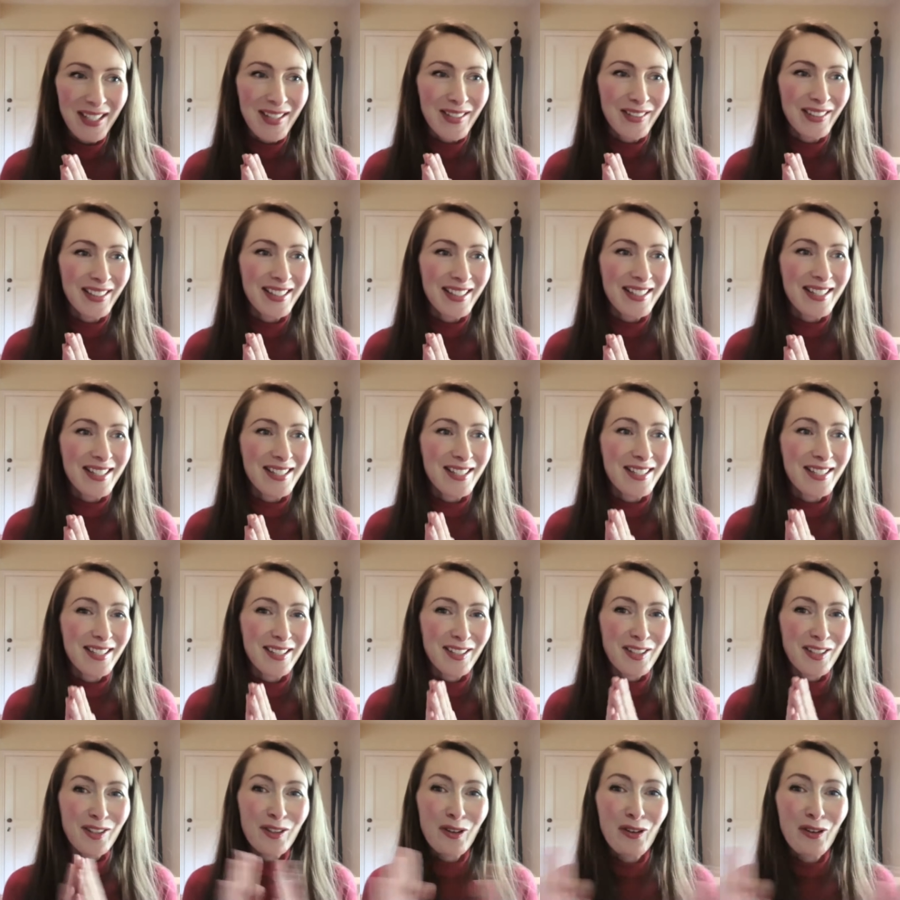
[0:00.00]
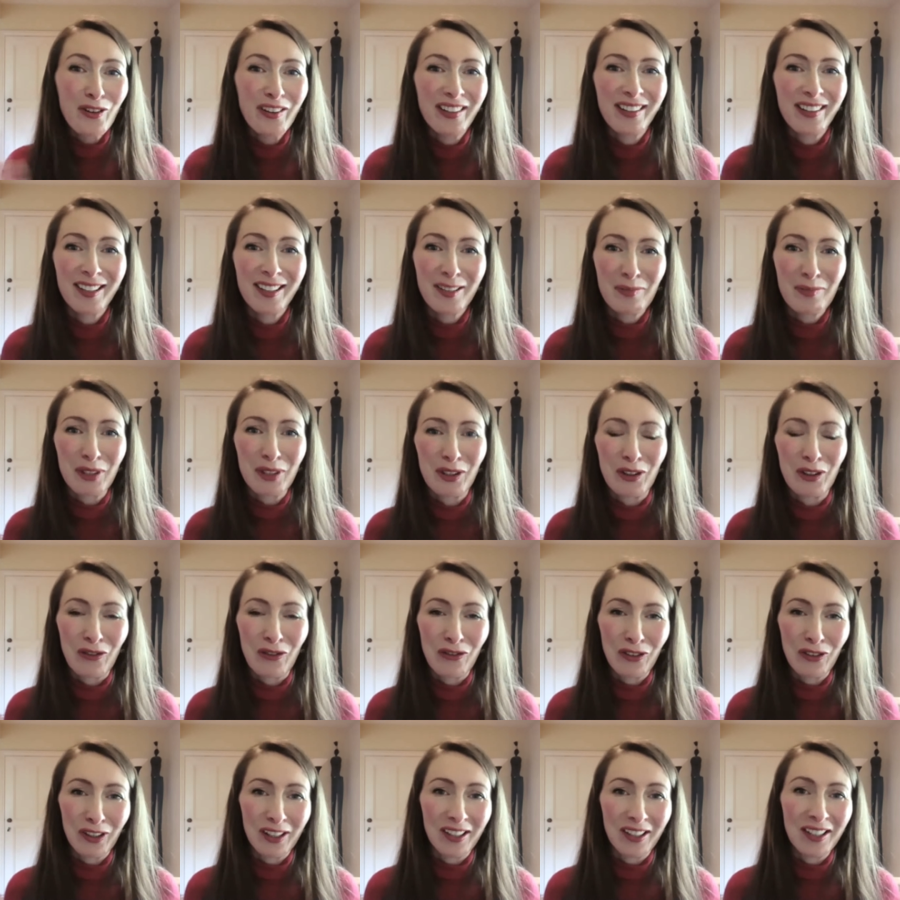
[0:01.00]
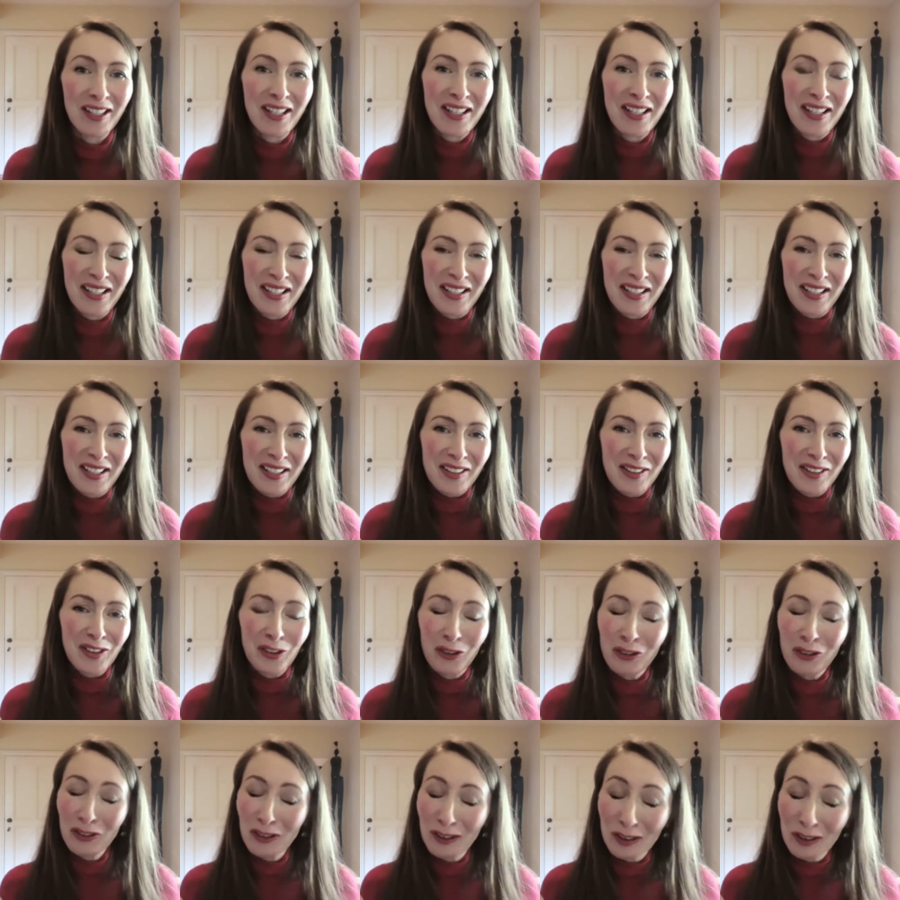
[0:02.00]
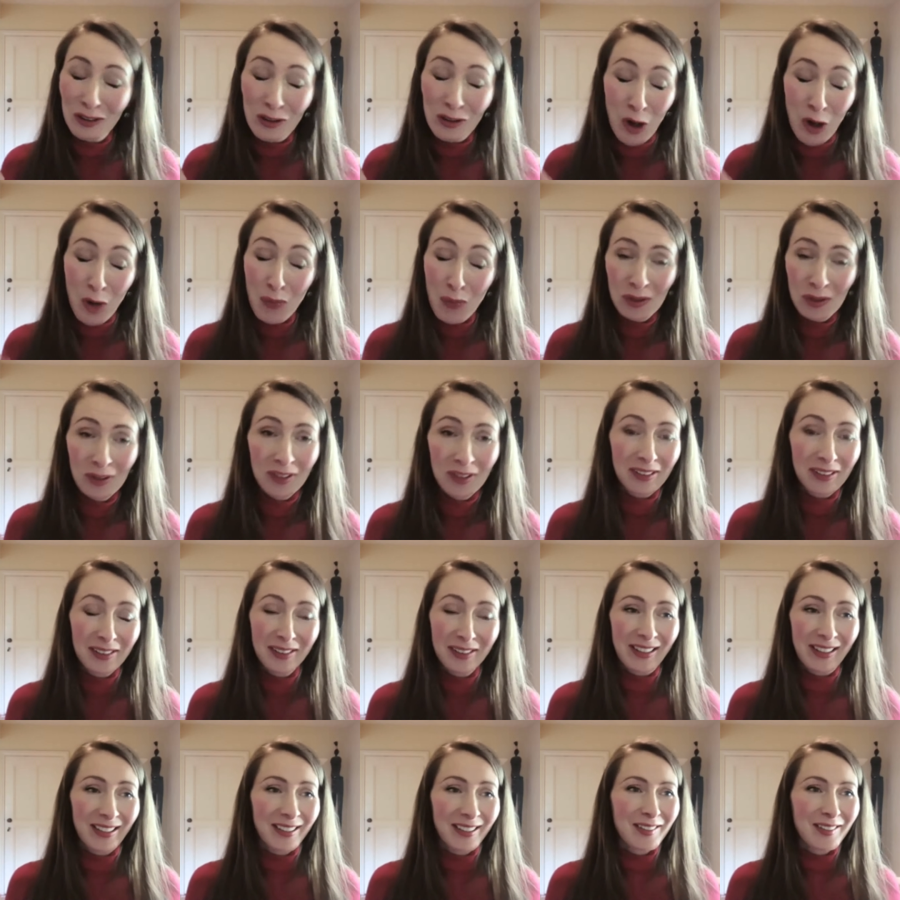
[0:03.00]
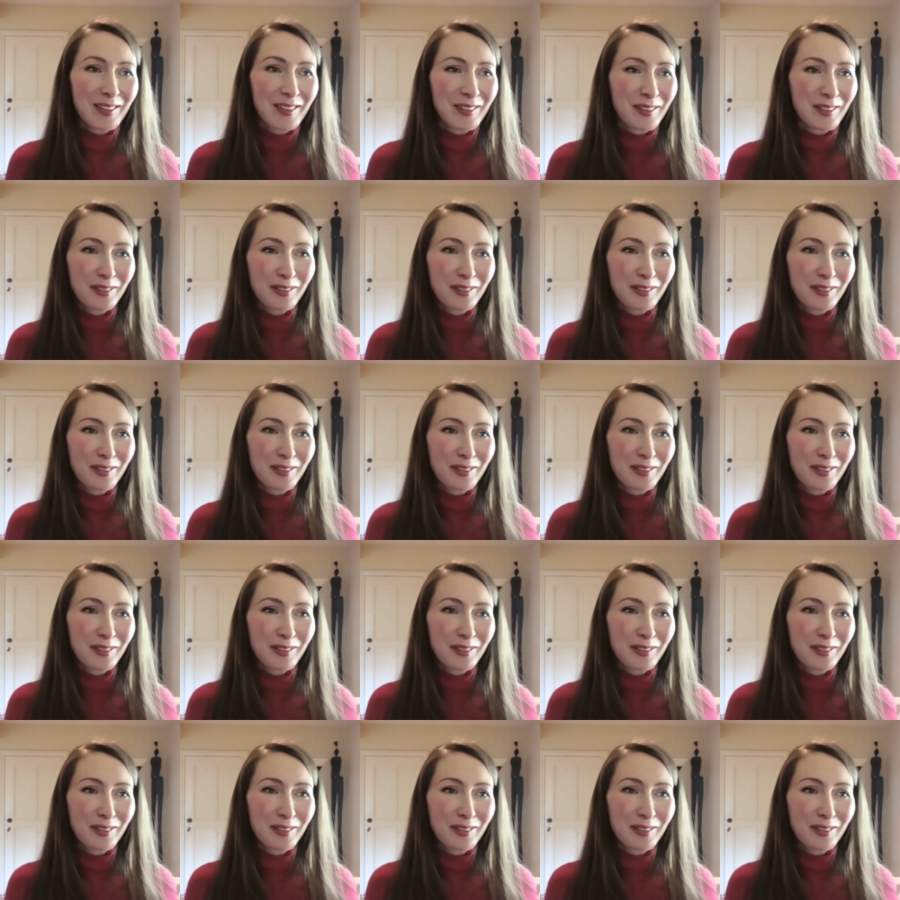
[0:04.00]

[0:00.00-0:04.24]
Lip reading: So this is a story, a little bit of a total drop, like,